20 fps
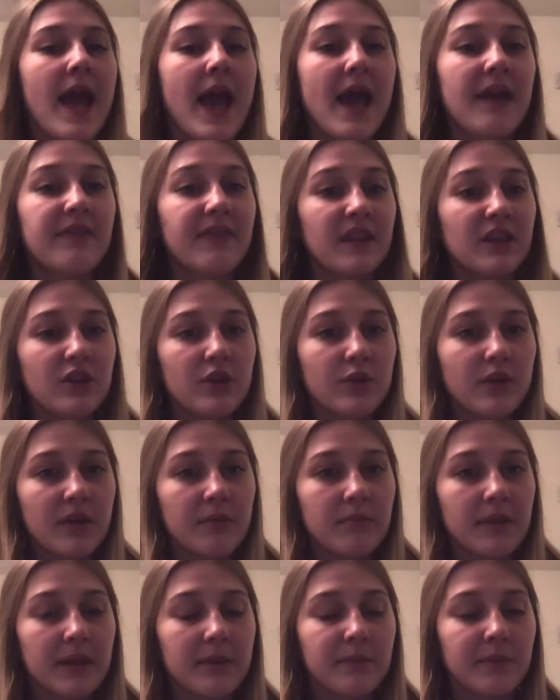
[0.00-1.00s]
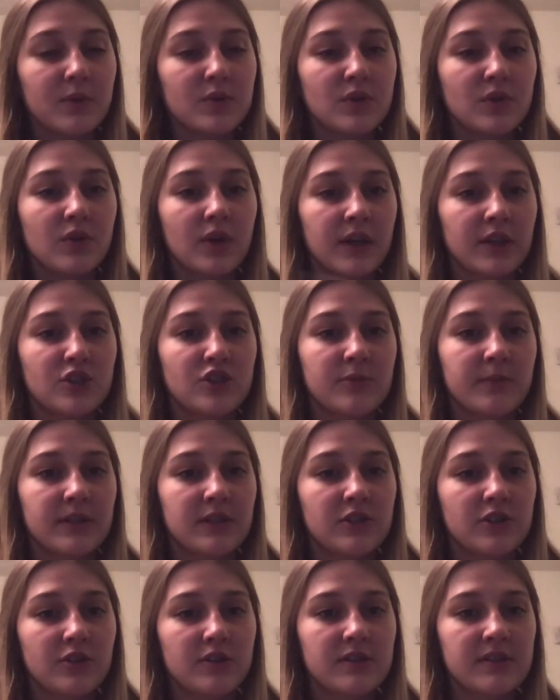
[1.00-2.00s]
and then you can make musical
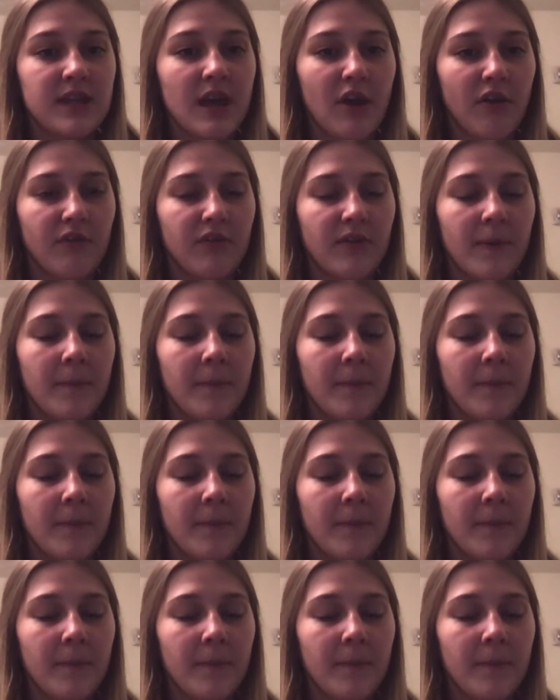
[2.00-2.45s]
instruments yourself.